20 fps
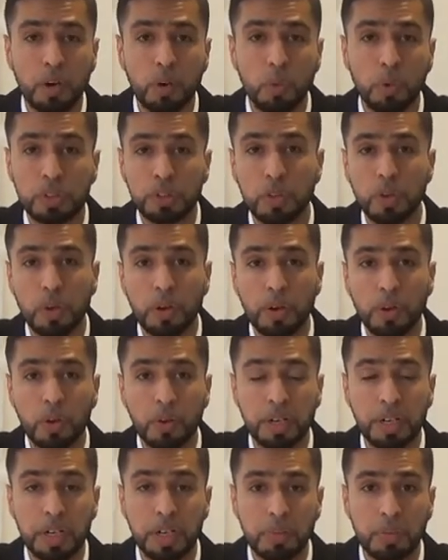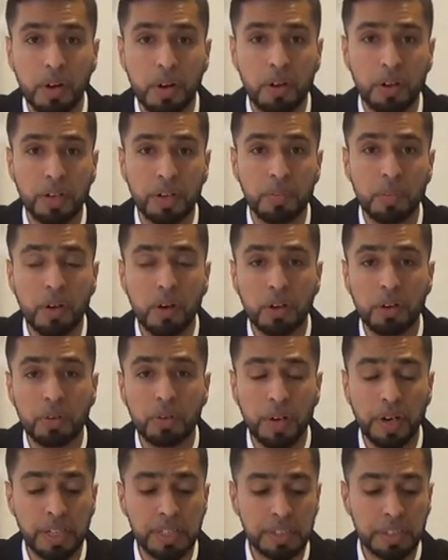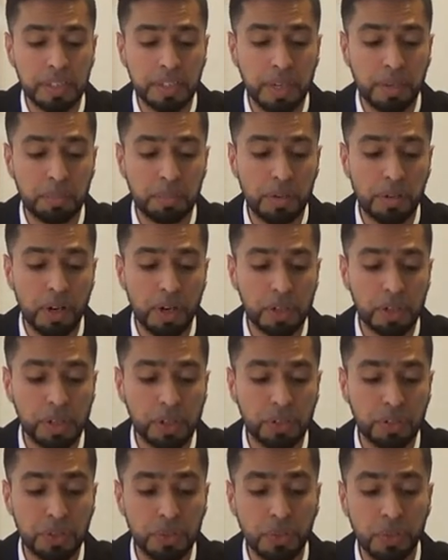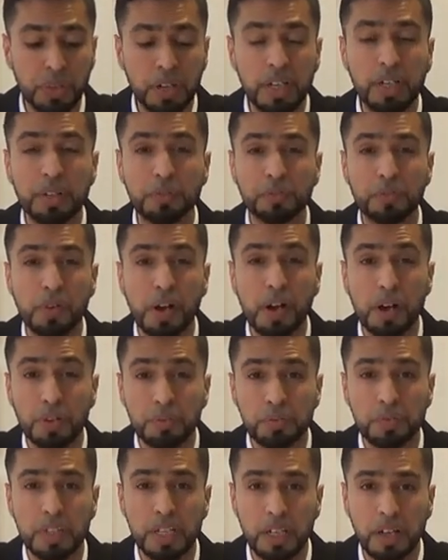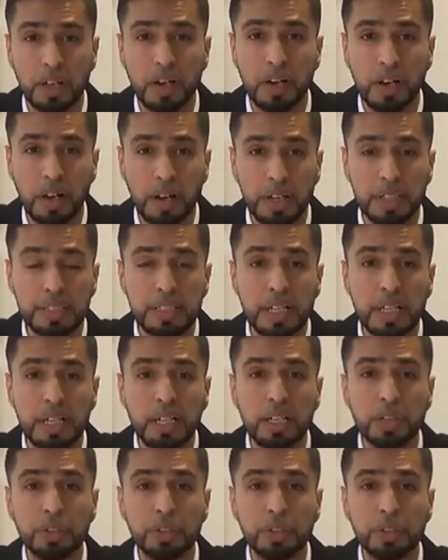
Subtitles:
what's going on in Iraq. Iraq raised their production to 35-year highs